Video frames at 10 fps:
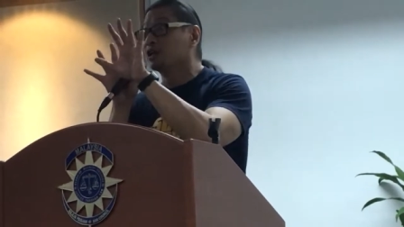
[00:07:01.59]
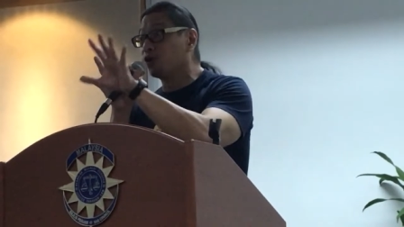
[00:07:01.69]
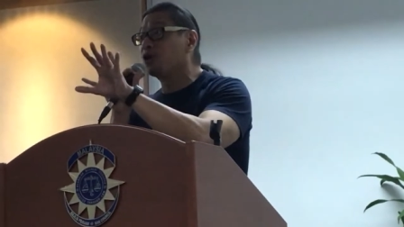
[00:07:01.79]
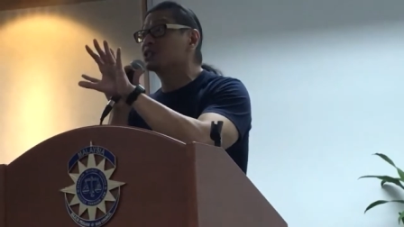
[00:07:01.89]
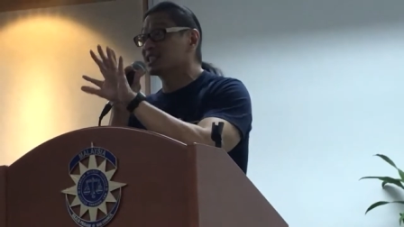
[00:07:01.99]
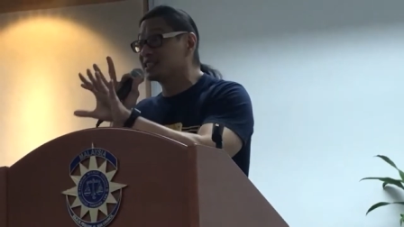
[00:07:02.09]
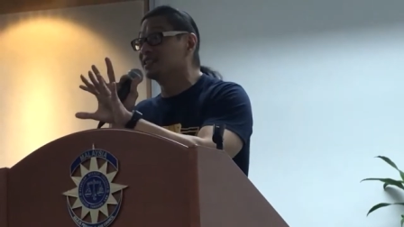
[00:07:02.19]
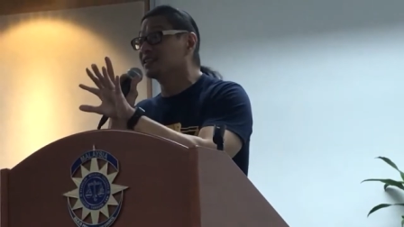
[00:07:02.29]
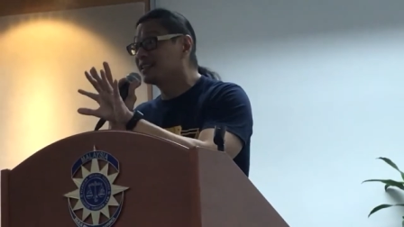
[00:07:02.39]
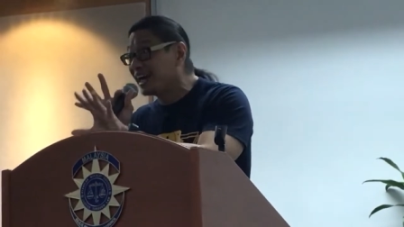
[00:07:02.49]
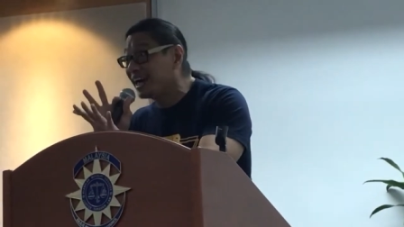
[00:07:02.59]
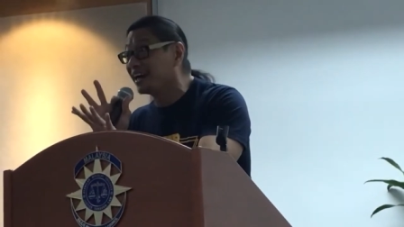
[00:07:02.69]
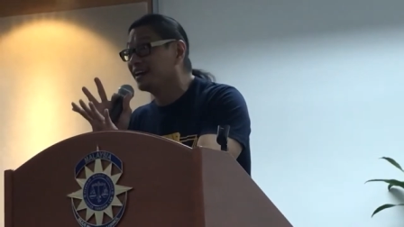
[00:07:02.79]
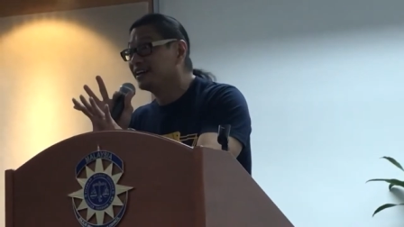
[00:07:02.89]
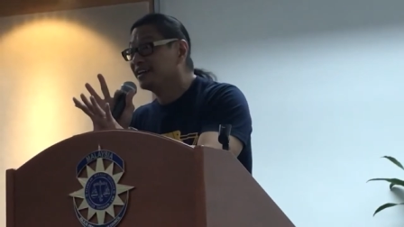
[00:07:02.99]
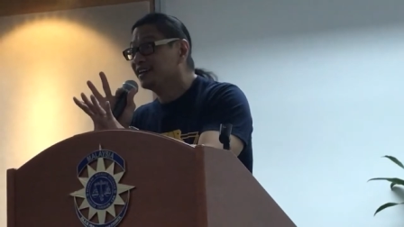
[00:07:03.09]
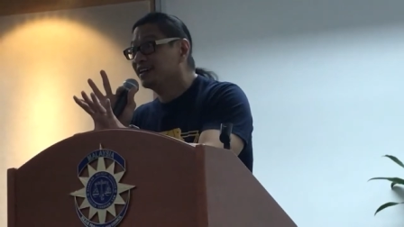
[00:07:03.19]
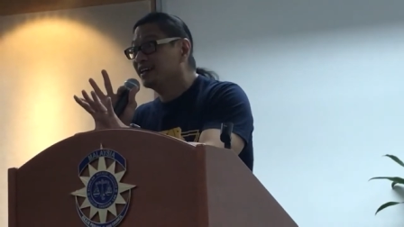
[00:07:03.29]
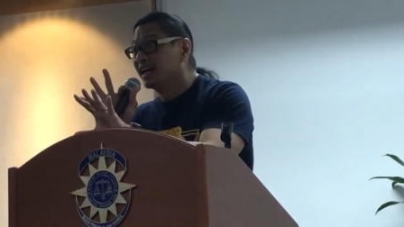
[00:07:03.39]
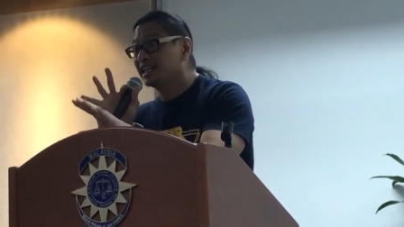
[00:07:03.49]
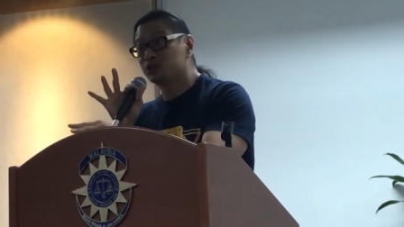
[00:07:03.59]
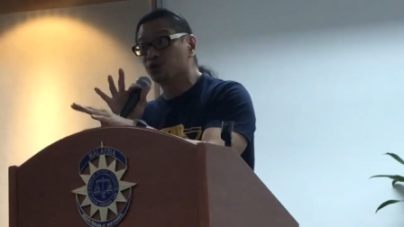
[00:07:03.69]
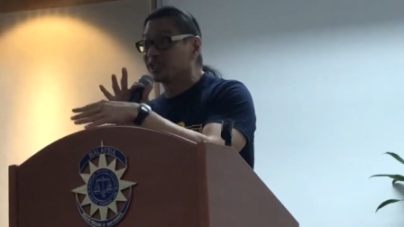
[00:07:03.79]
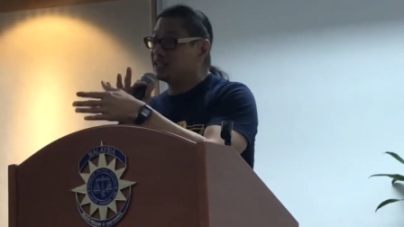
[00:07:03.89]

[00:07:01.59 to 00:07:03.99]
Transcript: the laws are still there, and it's so